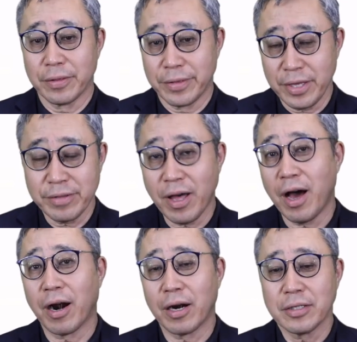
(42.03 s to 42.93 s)
These
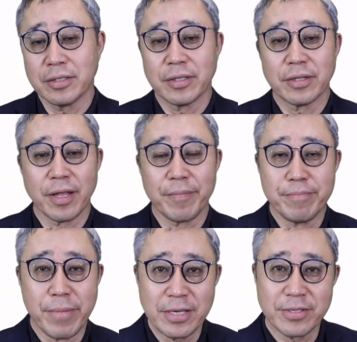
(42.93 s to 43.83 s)
are the
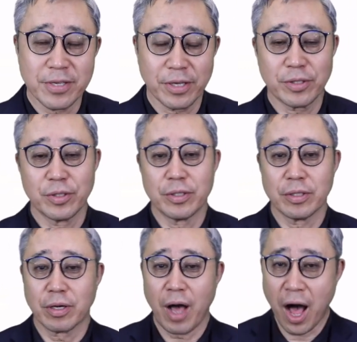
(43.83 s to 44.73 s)
basic
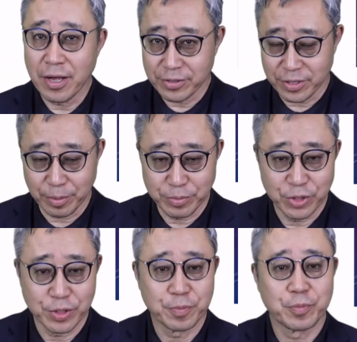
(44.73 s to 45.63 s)
concepts.